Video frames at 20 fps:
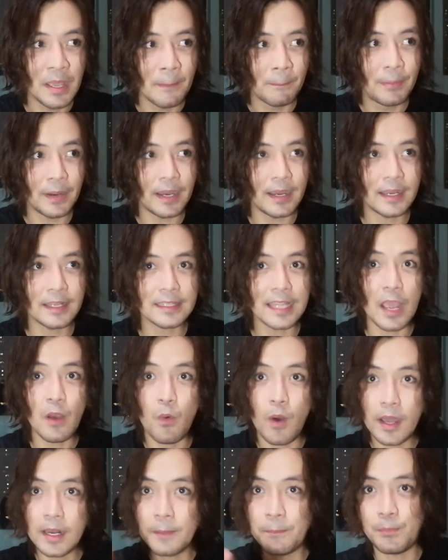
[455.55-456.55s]
But I
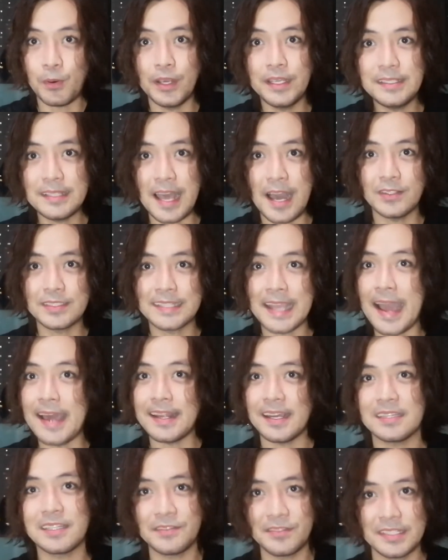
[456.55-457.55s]
want to point out
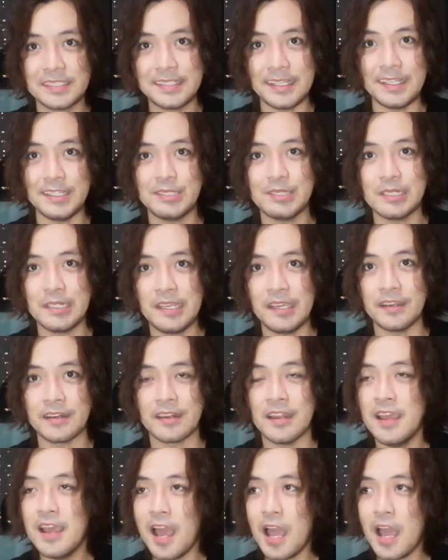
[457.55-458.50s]
characterization here.